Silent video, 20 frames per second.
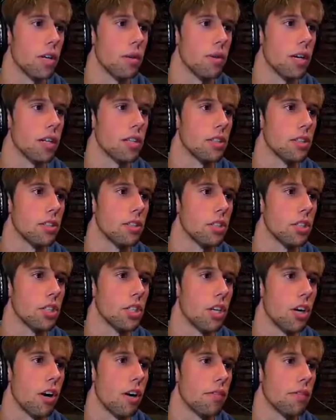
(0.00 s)
Okay, we gotta turn this
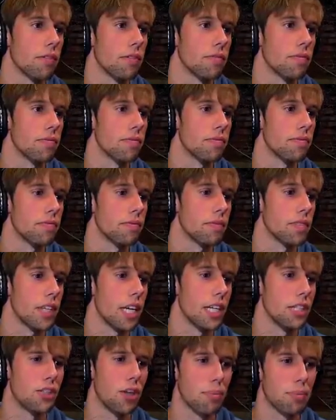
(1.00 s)
shit off.
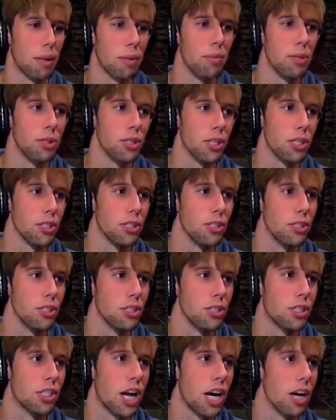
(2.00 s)
Okay, stop that music.
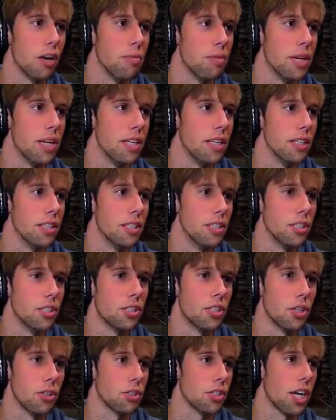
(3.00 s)
You're scaring me.
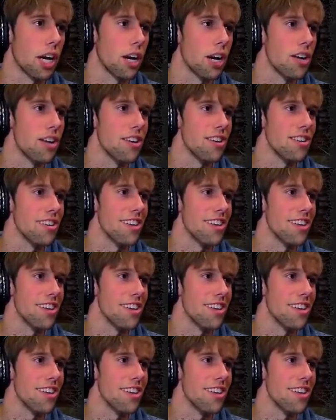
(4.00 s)
You're still scared.